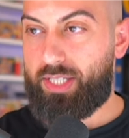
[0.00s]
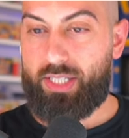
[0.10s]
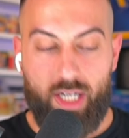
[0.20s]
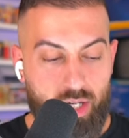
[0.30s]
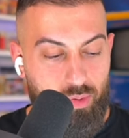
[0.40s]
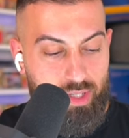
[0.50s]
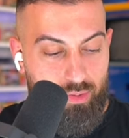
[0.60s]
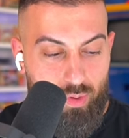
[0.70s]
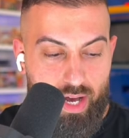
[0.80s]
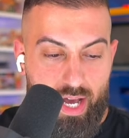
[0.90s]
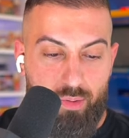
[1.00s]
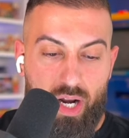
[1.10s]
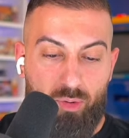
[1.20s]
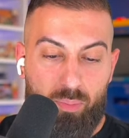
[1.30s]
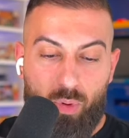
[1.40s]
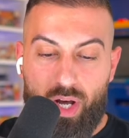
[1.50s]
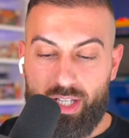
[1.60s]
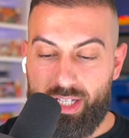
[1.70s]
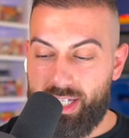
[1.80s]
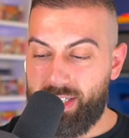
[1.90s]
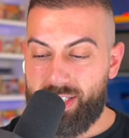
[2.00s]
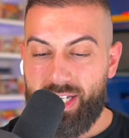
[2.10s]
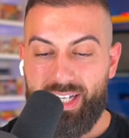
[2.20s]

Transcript: So we'll give away whatever we pull out of these.